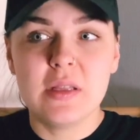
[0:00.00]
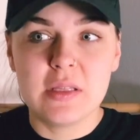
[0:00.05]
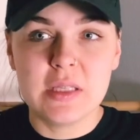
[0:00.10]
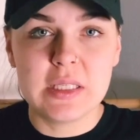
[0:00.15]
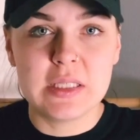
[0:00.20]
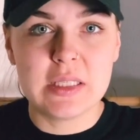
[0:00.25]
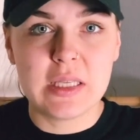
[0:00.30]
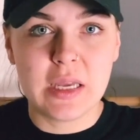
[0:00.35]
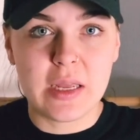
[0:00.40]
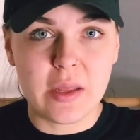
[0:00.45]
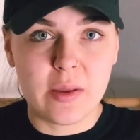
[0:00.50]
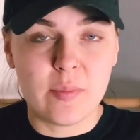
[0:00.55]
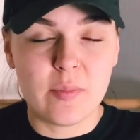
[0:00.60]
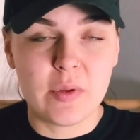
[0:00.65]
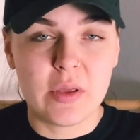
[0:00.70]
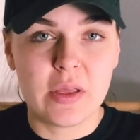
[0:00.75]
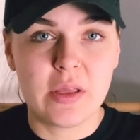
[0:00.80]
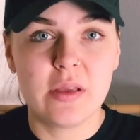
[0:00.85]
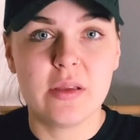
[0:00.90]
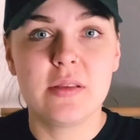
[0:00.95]
the sucking,
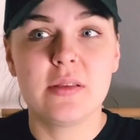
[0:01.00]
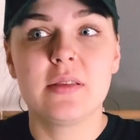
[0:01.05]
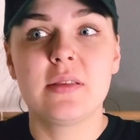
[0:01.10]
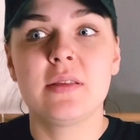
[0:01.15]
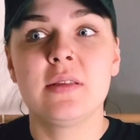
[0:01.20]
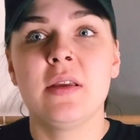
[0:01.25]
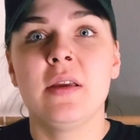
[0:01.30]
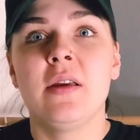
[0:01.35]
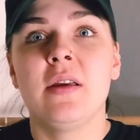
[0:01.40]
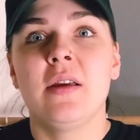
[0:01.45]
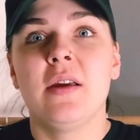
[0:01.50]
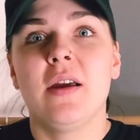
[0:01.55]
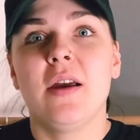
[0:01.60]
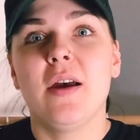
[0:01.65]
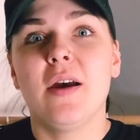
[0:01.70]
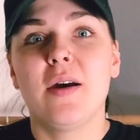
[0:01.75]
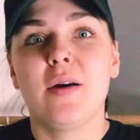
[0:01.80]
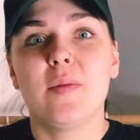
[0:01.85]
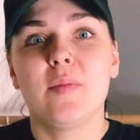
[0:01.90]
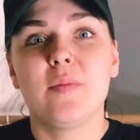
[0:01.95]
because
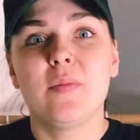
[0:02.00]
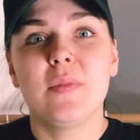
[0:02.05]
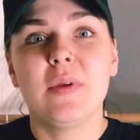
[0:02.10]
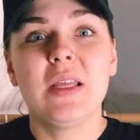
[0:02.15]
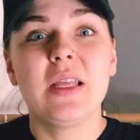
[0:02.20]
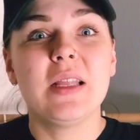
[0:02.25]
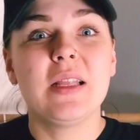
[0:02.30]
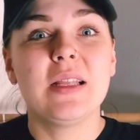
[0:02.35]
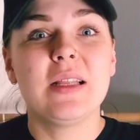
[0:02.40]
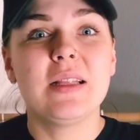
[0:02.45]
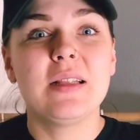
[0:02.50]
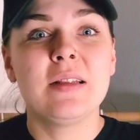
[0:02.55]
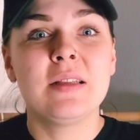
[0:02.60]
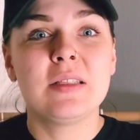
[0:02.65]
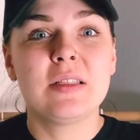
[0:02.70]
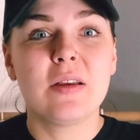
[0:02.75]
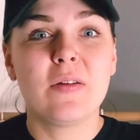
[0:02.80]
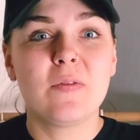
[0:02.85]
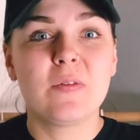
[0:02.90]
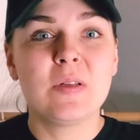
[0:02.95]
a
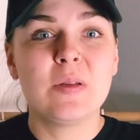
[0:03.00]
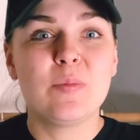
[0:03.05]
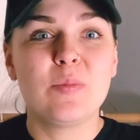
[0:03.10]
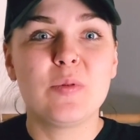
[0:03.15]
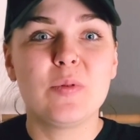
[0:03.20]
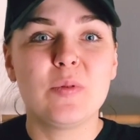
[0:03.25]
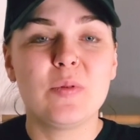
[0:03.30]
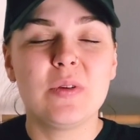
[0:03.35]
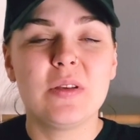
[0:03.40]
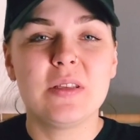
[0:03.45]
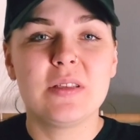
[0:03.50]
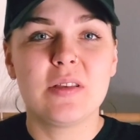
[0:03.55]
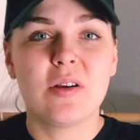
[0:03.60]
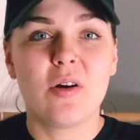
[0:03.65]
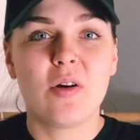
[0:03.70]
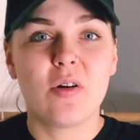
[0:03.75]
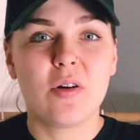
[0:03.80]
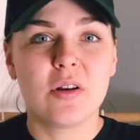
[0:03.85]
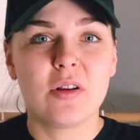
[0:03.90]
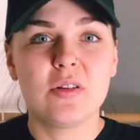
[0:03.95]
soft nipple is
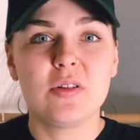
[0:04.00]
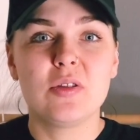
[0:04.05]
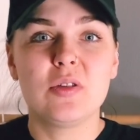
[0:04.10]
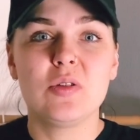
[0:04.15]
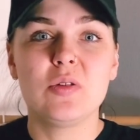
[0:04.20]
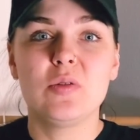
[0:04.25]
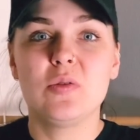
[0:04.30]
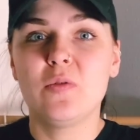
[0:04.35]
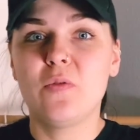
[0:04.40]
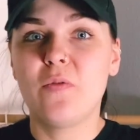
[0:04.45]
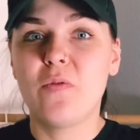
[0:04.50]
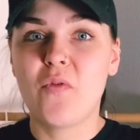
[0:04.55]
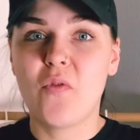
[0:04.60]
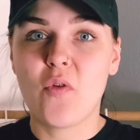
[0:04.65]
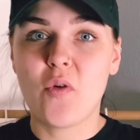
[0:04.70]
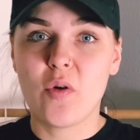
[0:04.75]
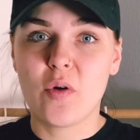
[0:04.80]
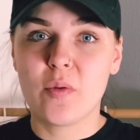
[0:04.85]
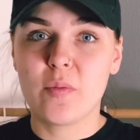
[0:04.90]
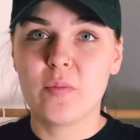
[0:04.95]
harder to
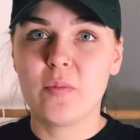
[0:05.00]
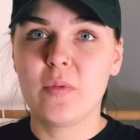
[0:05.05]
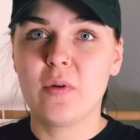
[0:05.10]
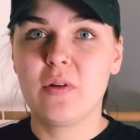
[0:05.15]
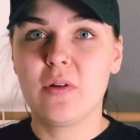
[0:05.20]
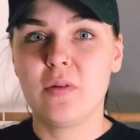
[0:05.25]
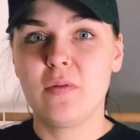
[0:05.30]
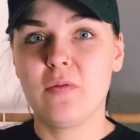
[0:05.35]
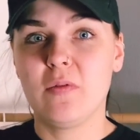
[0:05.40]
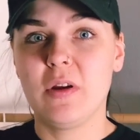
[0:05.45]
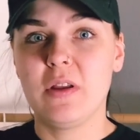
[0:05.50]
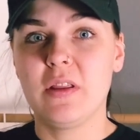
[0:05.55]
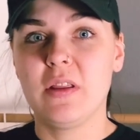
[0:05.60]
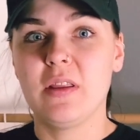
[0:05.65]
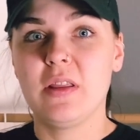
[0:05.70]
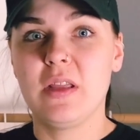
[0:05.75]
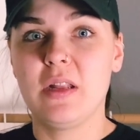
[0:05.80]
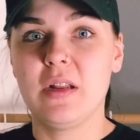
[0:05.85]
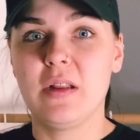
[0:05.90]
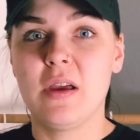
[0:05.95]
form rather
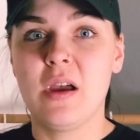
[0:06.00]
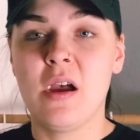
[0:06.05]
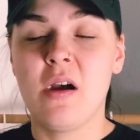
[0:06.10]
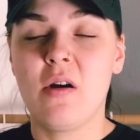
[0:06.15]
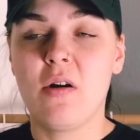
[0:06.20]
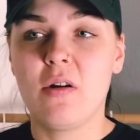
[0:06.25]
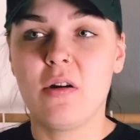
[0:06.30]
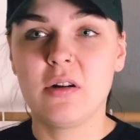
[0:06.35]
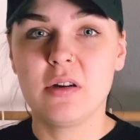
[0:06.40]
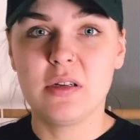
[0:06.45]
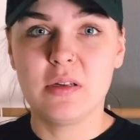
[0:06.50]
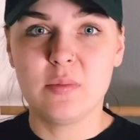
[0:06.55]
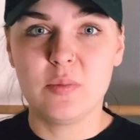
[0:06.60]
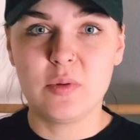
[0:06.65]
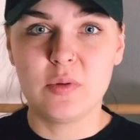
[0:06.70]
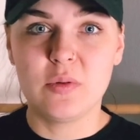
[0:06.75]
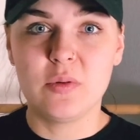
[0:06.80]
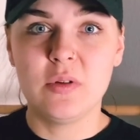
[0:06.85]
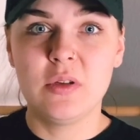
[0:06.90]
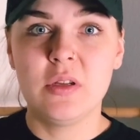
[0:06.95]
than a hard
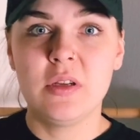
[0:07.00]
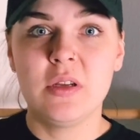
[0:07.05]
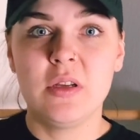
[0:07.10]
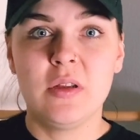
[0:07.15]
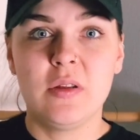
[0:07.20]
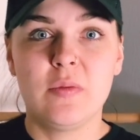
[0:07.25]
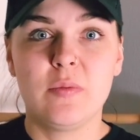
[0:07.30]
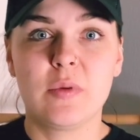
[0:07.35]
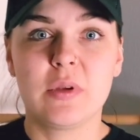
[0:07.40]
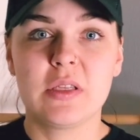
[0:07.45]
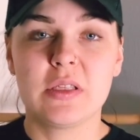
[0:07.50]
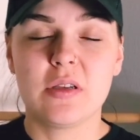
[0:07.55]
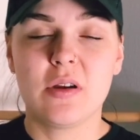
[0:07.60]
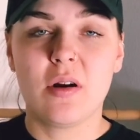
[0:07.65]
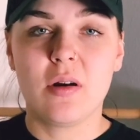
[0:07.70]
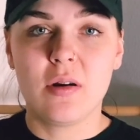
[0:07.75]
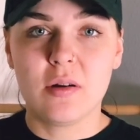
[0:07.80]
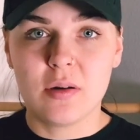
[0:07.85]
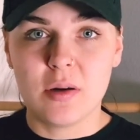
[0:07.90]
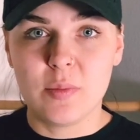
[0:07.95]
nipple, because a
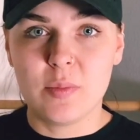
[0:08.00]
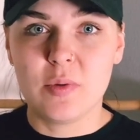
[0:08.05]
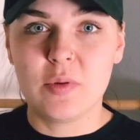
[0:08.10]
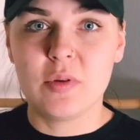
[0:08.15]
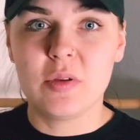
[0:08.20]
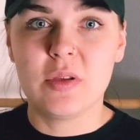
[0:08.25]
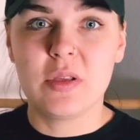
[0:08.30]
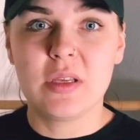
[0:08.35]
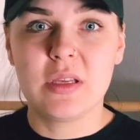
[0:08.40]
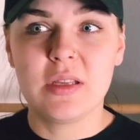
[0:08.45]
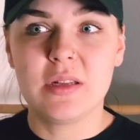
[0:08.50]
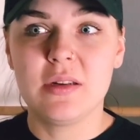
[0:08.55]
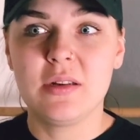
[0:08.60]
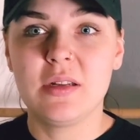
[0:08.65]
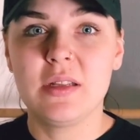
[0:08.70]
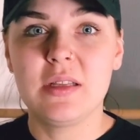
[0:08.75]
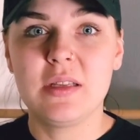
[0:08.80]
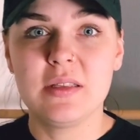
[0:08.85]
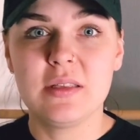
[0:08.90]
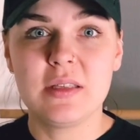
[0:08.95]
hard nipple you can
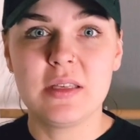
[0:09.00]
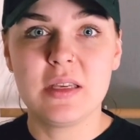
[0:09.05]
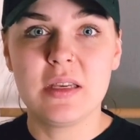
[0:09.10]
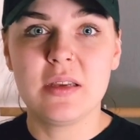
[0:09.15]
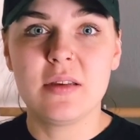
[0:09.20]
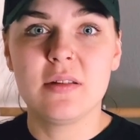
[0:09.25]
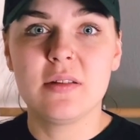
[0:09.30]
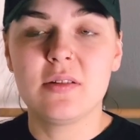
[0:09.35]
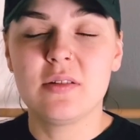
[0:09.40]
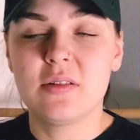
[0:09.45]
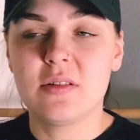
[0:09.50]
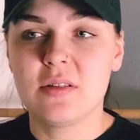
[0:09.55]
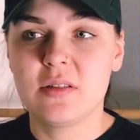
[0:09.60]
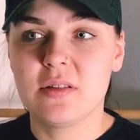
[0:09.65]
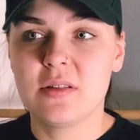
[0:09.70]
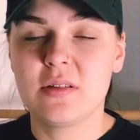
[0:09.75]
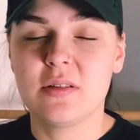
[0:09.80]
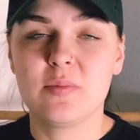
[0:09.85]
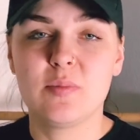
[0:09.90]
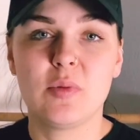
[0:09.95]
easily
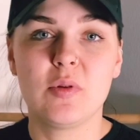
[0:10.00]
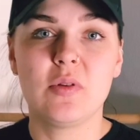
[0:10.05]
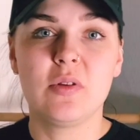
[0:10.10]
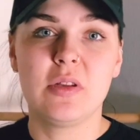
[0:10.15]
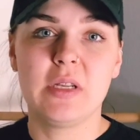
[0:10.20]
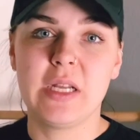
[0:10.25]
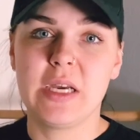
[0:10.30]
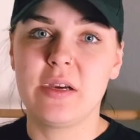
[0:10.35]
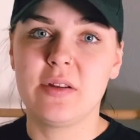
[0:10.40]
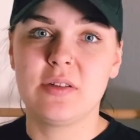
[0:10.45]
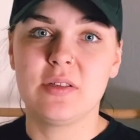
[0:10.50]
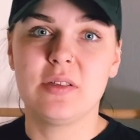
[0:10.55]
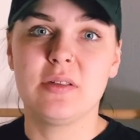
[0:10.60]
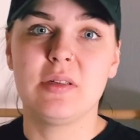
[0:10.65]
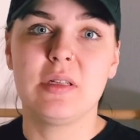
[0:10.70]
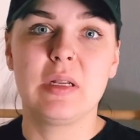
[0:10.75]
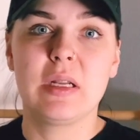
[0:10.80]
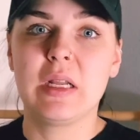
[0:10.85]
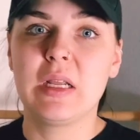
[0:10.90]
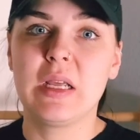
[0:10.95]
just pull it out and
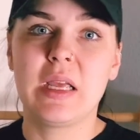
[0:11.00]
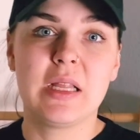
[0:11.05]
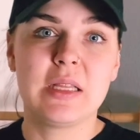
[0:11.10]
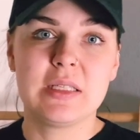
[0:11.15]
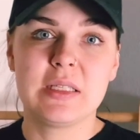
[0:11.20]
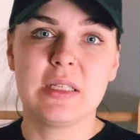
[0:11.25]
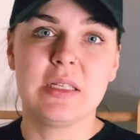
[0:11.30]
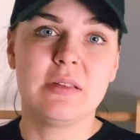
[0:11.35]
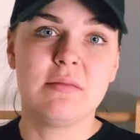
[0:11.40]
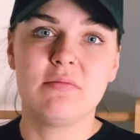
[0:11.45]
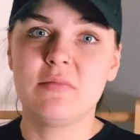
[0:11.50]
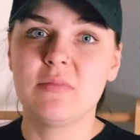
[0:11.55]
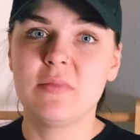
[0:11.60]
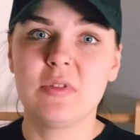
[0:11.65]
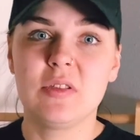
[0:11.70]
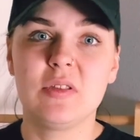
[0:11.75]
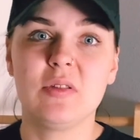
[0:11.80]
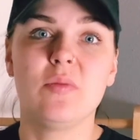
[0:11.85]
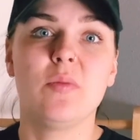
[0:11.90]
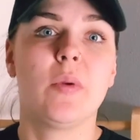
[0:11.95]
it gets
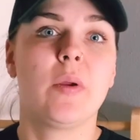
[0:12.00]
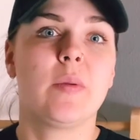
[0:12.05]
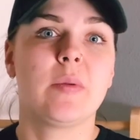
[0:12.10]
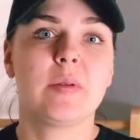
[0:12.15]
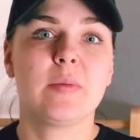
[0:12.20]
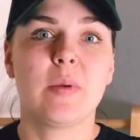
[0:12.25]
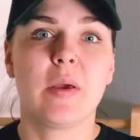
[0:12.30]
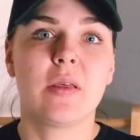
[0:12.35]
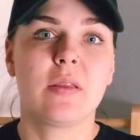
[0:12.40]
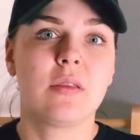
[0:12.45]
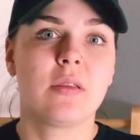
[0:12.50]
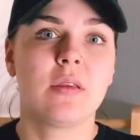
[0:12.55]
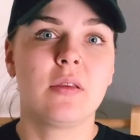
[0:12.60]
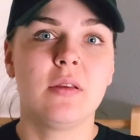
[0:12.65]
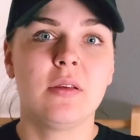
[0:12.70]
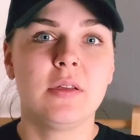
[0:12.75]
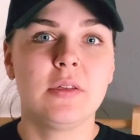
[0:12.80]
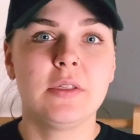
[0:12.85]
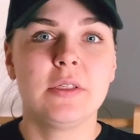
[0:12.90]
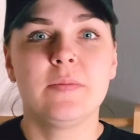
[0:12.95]
into the baby's mouth,
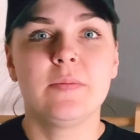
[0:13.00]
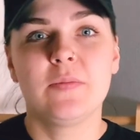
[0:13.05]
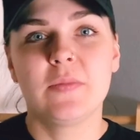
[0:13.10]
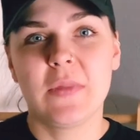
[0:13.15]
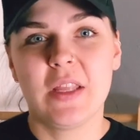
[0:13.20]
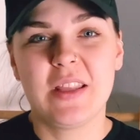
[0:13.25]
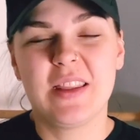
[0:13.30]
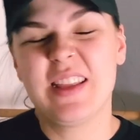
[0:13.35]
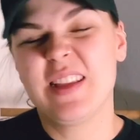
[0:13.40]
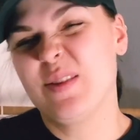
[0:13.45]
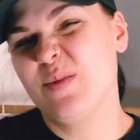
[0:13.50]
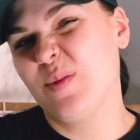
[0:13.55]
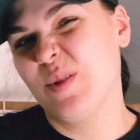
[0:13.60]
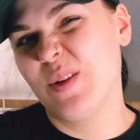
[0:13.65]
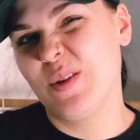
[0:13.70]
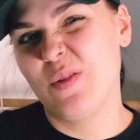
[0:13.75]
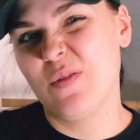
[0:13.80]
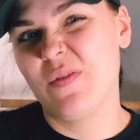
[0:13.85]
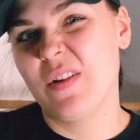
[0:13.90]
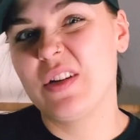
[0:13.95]
and that's what
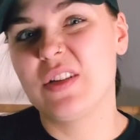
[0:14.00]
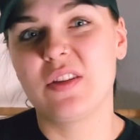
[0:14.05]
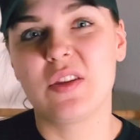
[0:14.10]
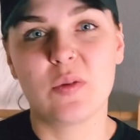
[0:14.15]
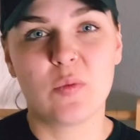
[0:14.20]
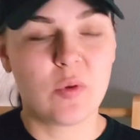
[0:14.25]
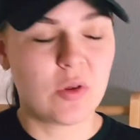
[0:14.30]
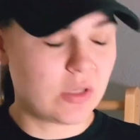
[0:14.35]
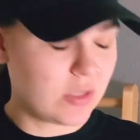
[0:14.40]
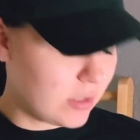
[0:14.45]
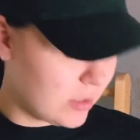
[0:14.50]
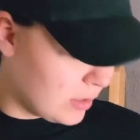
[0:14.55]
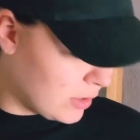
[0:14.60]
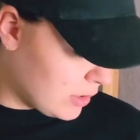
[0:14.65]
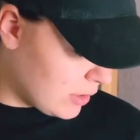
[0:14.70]
you eventually want.